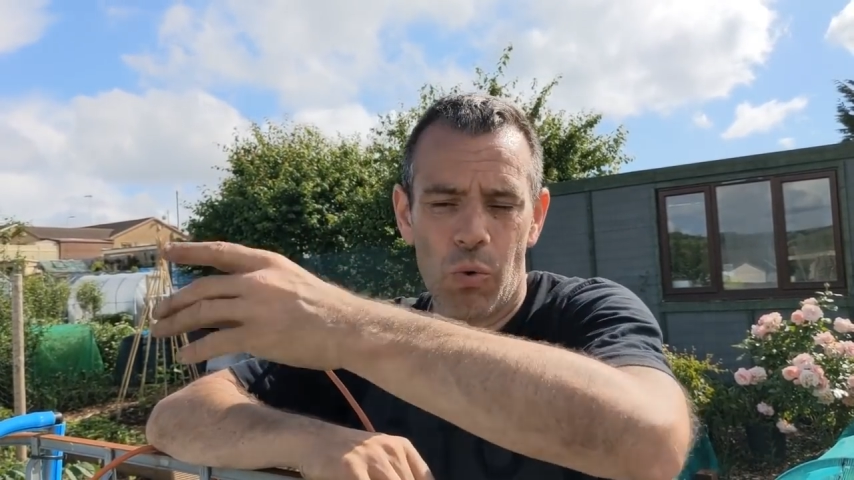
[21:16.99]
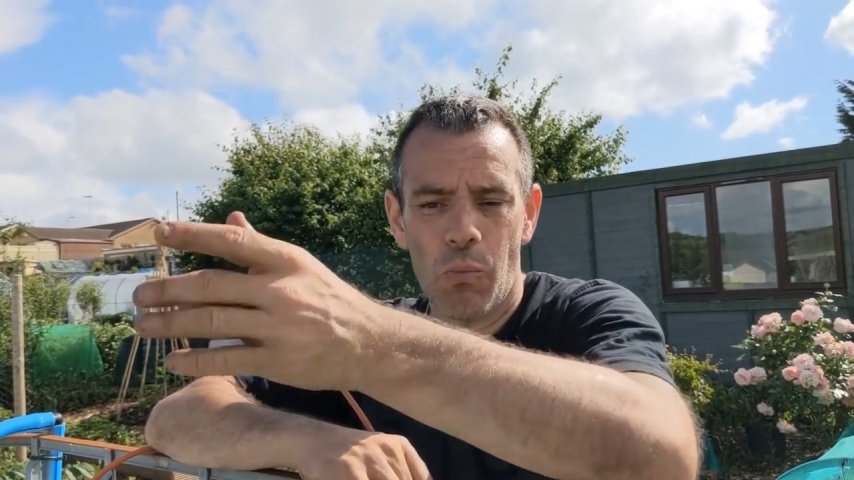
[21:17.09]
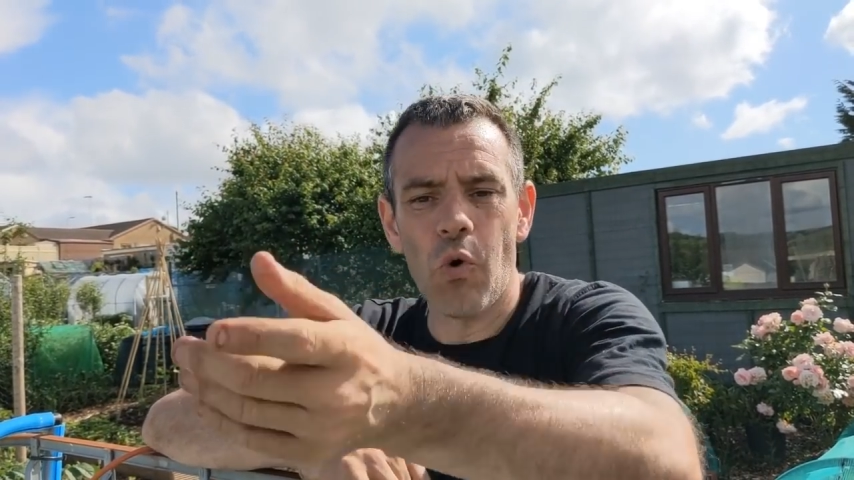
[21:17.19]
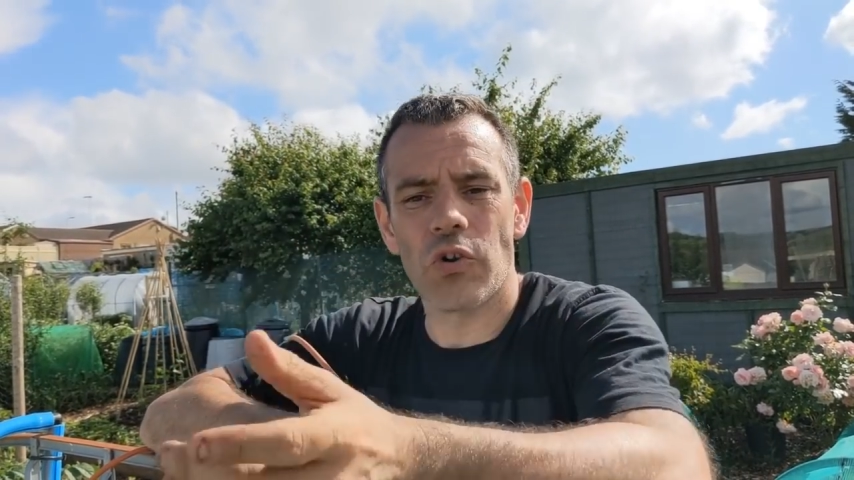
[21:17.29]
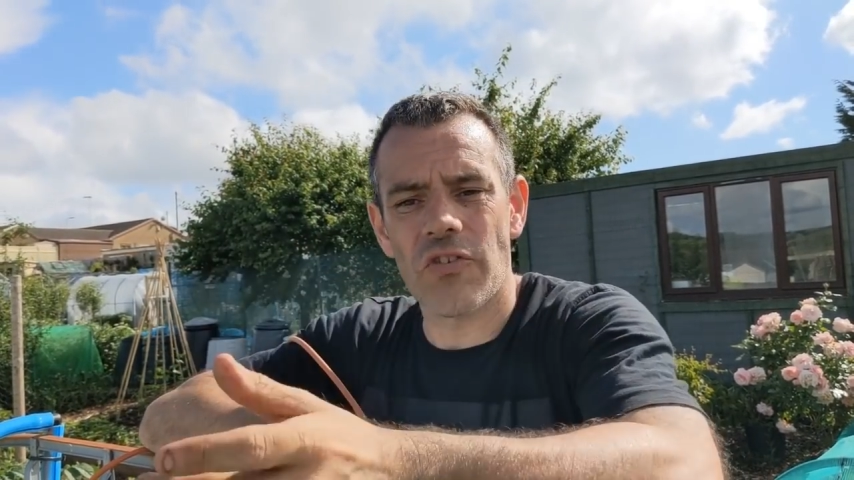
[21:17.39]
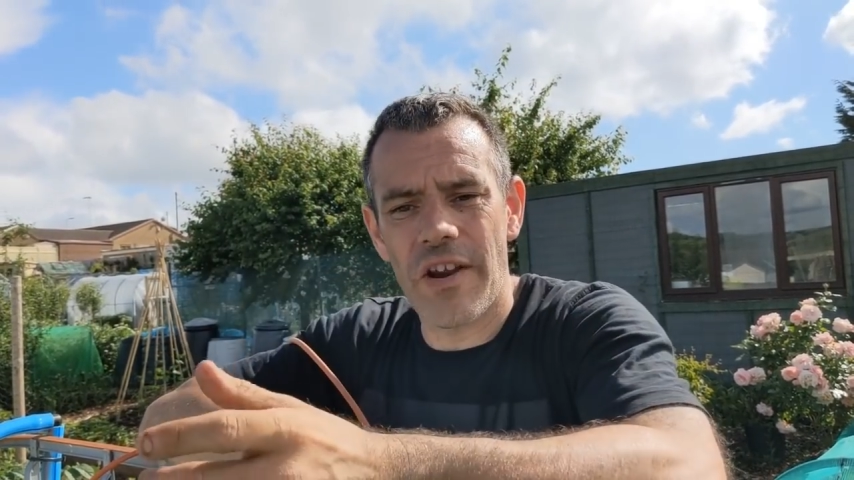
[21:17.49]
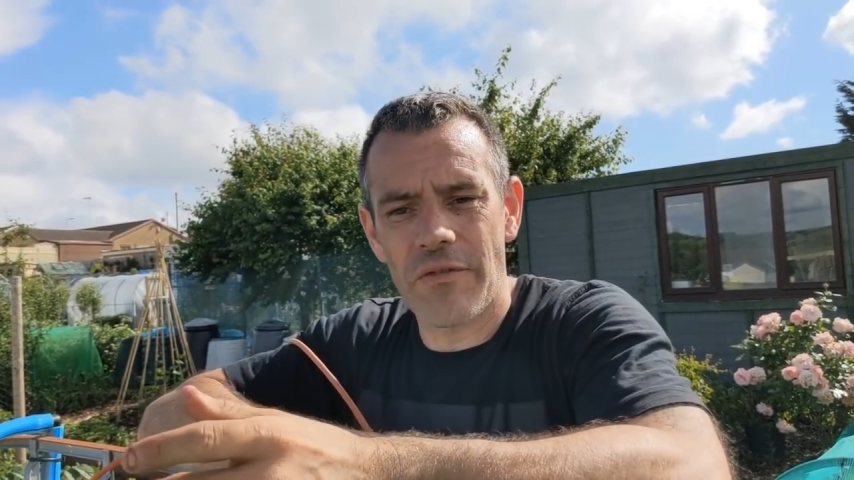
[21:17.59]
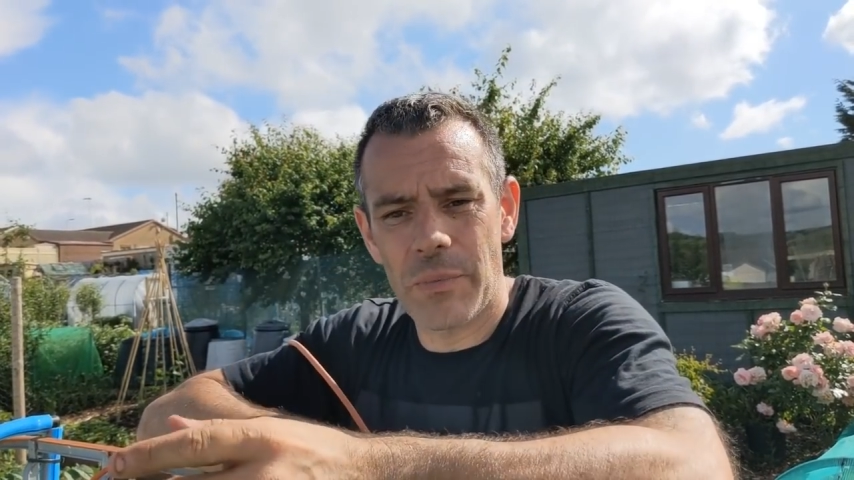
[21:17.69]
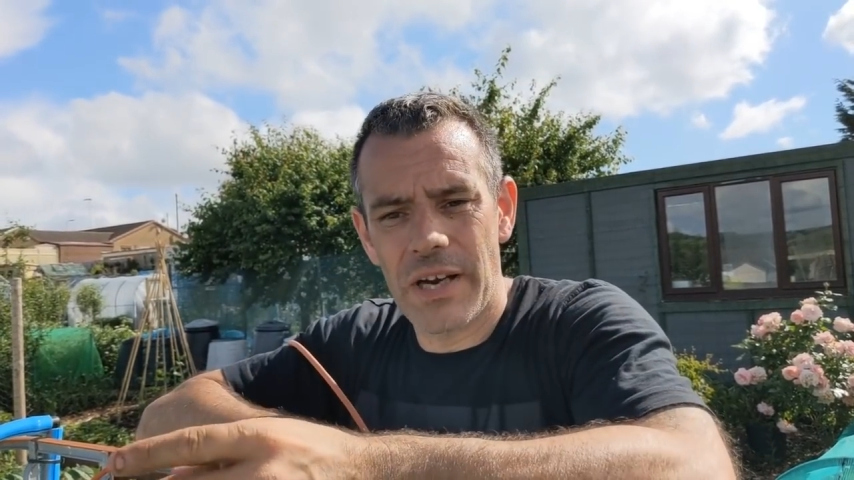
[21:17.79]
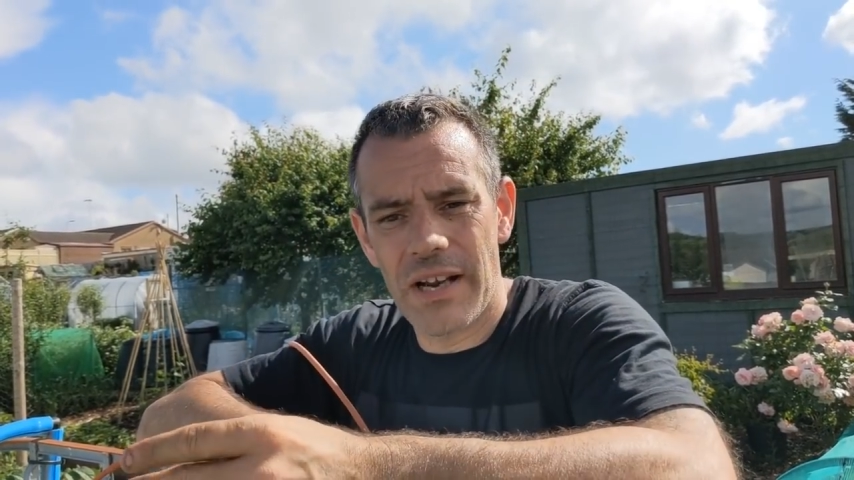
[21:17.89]
on water
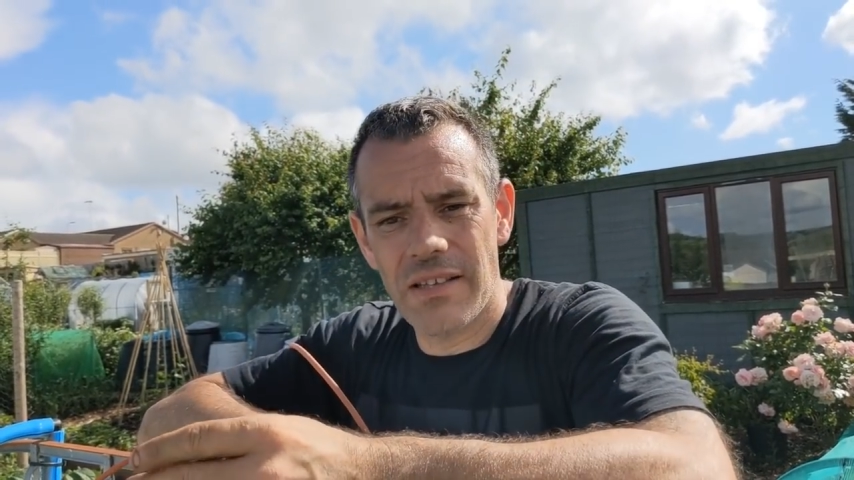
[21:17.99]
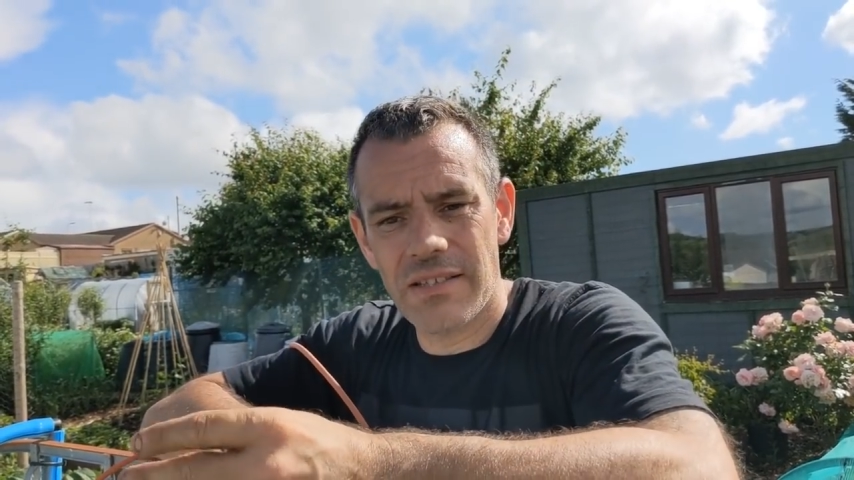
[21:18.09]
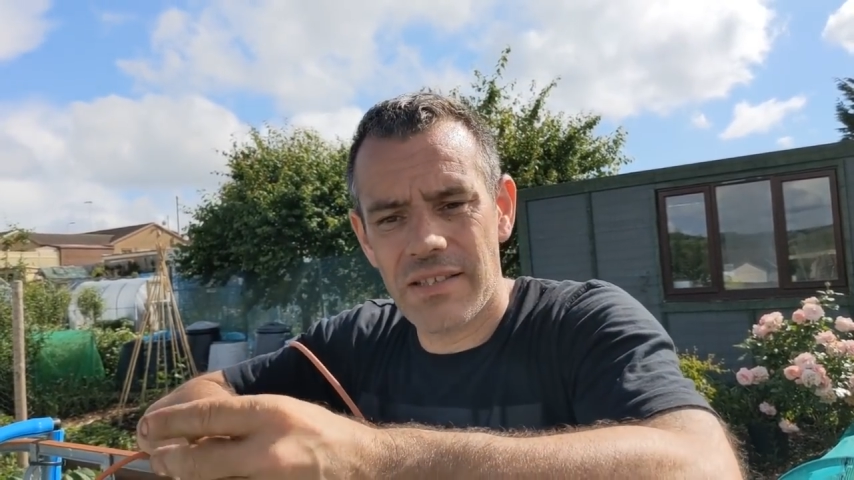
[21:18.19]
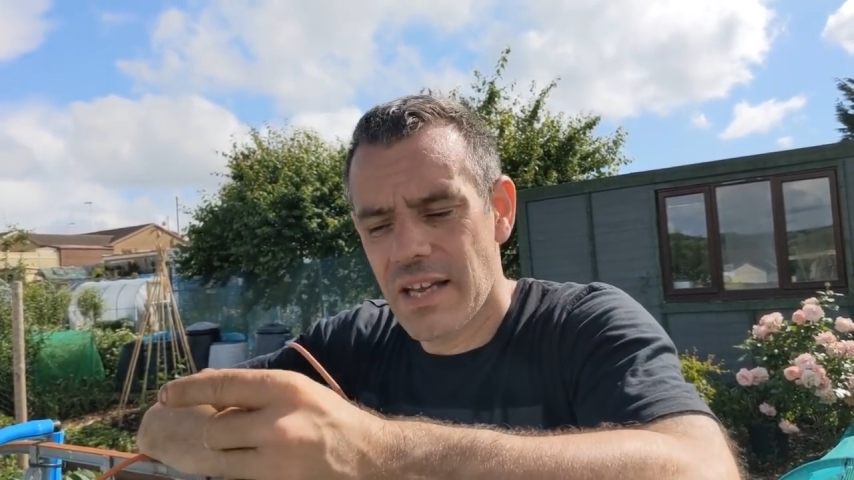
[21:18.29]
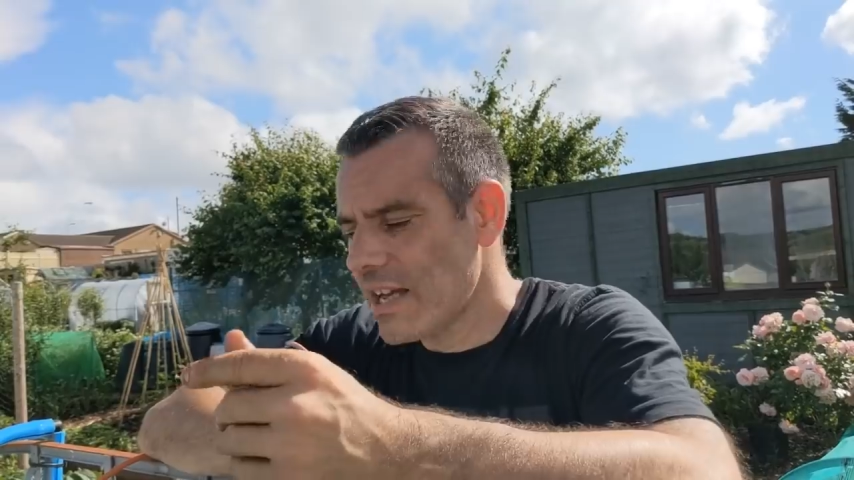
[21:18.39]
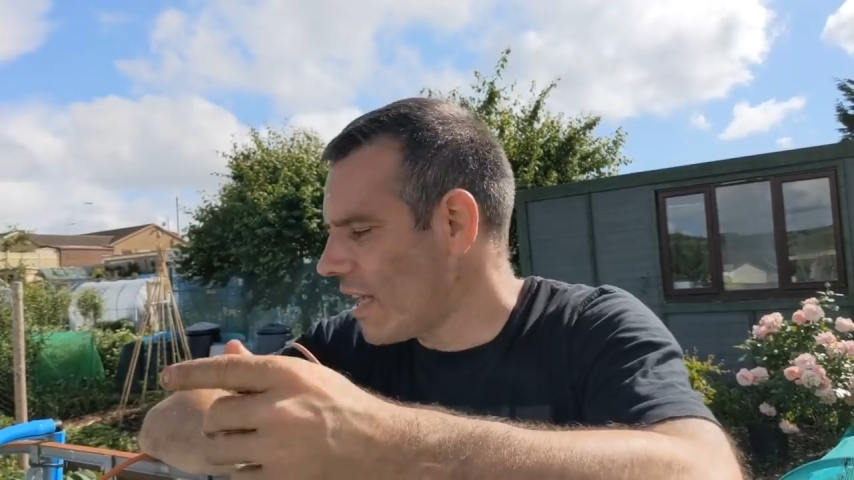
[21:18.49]
everywhere else.